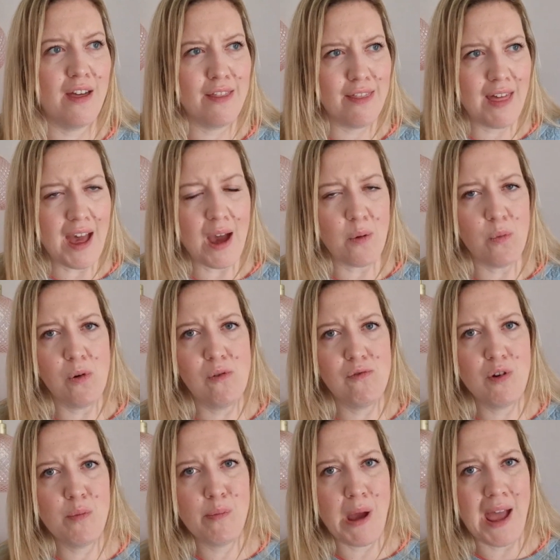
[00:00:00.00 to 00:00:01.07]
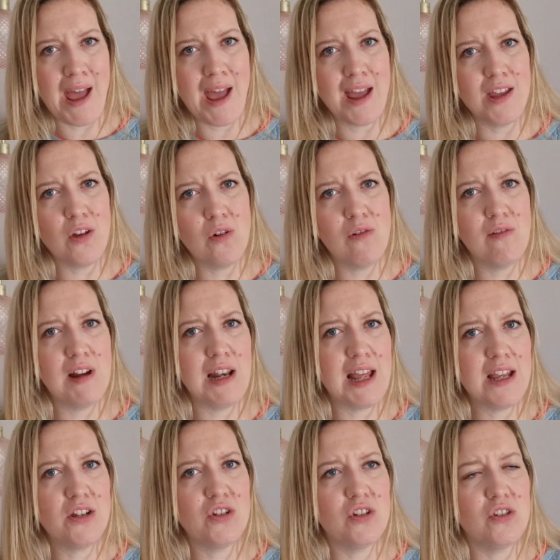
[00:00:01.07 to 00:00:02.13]
That will repair your
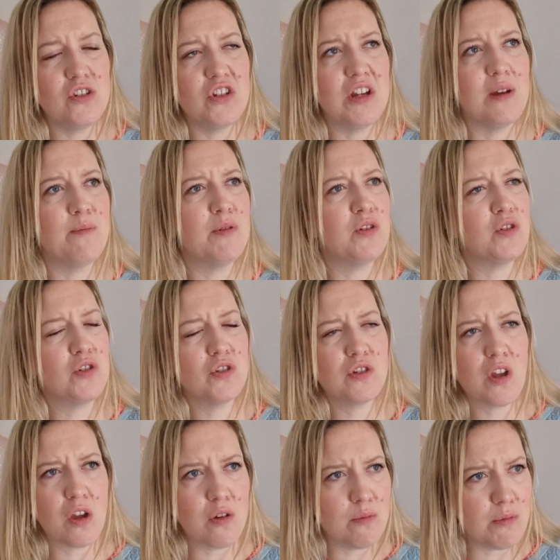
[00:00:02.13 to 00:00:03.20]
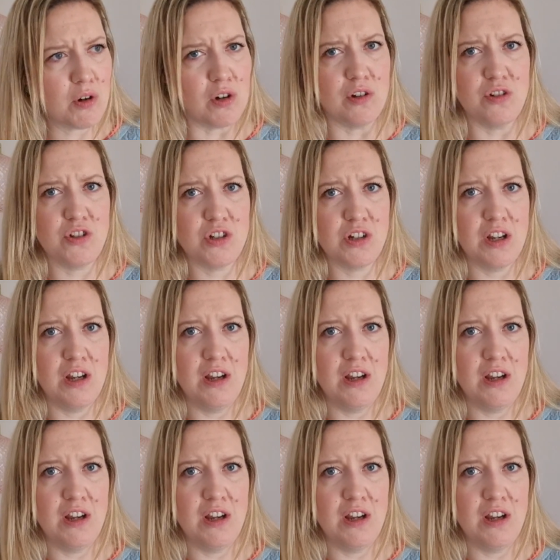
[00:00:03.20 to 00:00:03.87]
relationship so much,